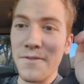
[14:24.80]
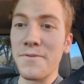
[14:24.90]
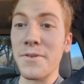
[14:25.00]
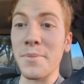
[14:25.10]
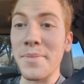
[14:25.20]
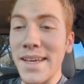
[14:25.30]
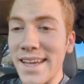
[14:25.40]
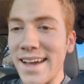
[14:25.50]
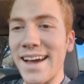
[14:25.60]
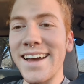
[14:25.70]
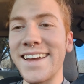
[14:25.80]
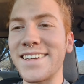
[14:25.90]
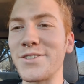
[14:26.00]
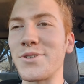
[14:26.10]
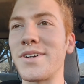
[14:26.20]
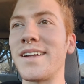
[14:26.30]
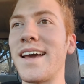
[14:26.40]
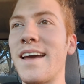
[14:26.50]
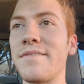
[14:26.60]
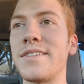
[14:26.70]
For me, I enjoyed
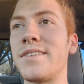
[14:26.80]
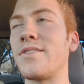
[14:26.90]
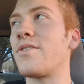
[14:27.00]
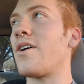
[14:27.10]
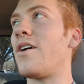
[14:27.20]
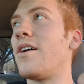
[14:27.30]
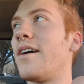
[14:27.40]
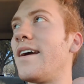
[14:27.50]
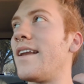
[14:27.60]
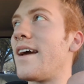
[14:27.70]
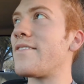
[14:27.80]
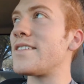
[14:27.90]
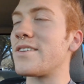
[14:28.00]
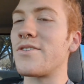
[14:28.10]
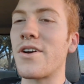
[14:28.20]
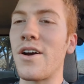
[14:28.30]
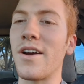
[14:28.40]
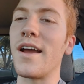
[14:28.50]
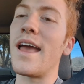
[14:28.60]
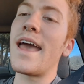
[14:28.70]
every single car, and every single
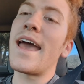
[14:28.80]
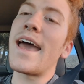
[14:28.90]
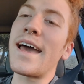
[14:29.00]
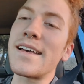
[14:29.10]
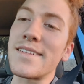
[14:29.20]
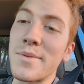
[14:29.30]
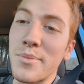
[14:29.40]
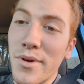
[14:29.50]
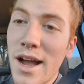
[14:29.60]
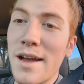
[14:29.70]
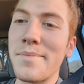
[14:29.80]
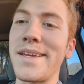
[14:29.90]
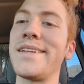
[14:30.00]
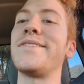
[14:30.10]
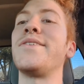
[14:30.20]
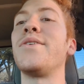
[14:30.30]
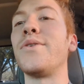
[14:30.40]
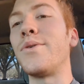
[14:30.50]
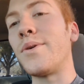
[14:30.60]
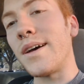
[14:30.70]
car has brought me
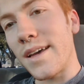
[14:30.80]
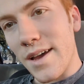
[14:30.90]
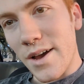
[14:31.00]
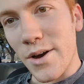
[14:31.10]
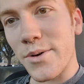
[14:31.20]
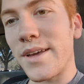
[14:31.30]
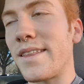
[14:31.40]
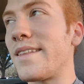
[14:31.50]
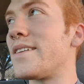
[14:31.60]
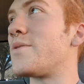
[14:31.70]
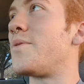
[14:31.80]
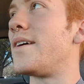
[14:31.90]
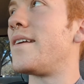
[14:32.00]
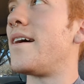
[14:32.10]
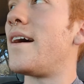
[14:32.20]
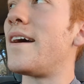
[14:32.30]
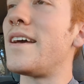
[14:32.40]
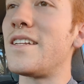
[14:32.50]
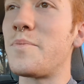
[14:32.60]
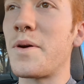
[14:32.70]
to owning this one.
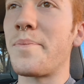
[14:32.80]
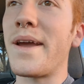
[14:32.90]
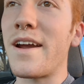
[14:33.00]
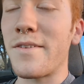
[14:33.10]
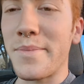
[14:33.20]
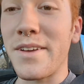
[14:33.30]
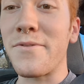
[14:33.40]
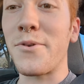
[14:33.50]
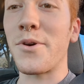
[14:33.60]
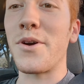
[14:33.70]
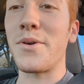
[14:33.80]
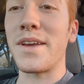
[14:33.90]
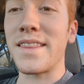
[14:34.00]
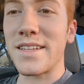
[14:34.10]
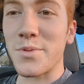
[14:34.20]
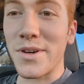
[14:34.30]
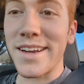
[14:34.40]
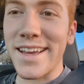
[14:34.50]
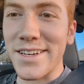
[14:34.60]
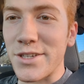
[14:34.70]
It's prepared me for owning this
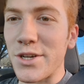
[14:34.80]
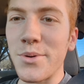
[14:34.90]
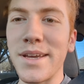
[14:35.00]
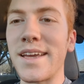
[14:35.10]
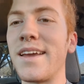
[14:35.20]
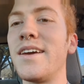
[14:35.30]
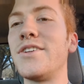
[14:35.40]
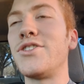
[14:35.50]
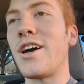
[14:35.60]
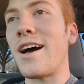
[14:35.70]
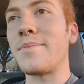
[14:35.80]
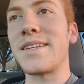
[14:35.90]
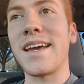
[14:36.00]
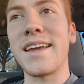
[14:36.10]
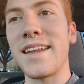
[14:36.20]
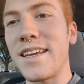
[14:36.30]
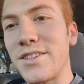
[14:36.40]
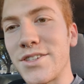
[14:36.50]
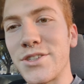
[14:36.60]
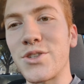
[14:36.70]
one and doing jobs like an
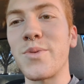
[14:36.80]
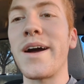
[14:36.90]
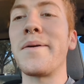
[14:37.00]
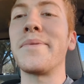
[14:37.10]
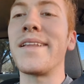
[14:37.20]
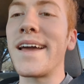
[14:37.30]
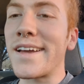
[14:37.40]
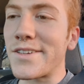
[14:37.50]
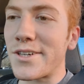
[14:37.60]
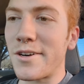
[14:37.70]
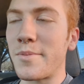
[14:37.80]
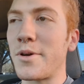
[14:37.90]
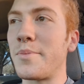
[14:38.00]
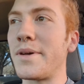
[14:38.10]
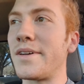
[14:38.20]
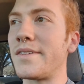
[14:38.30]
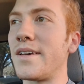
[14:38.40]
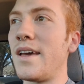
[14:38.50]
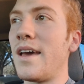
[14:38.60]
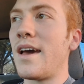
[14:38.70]
engine swap, like a turbo build,
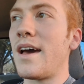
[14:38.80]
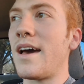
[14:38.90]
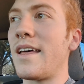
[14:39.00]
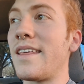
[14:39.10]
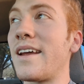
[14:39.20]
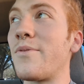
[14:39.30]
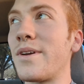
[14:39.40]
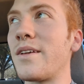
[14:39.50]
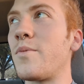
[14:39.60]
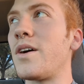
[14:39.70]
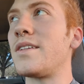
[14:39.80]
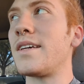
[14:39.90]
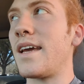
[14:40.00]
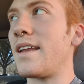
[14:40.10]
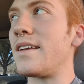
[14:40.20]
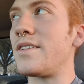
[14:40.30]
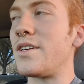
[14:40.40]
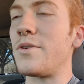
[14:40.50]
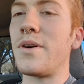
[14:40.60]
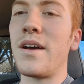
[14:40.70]
that I really want to get
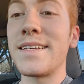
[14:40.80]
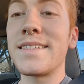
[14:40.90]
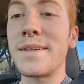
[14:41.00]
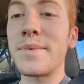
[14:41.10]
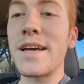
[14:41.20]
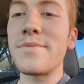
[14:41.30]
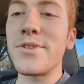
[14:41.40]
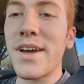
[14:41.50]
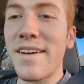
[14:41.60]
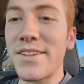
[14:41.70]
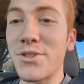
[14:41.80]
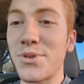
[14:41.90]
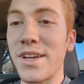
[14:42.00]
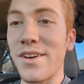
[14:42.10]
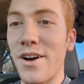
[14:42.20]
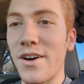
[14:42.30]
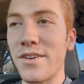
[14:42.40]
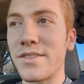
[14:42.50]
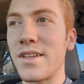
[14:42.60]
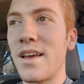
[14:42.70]
into. Sometimes you have to treat
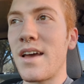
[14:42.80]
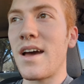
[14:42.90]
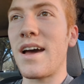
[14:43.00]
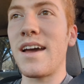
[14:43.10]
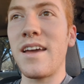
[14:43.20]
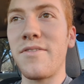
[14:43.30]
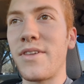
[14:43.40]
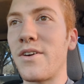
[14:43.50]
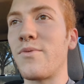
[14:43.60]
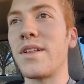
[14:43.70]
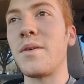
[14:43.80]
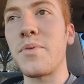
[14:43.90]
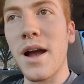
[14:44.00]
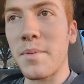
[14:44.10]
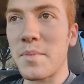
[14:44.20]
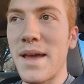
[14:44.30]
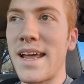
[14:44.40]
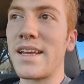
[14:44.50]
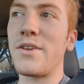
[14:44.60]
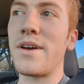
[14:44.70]
cars, if they're really
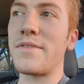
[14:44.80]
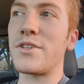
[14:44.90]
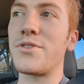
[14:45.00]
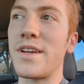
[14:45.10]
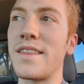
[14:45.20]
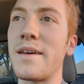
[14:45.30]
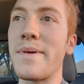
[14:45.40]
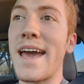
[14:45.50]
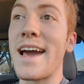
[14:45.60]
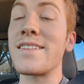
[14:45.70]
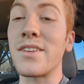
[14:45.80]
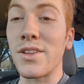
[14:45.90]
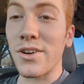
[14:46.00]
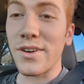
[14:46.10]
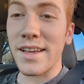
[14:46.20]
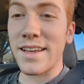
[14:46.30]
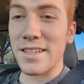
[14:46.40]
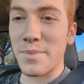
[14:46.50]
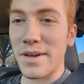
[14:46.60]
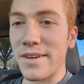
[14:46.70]
problematic, you have to treat them as a learning
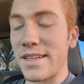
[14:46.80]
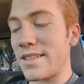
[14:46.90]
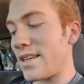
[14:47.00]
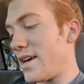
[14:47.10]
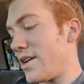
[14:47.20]
experience.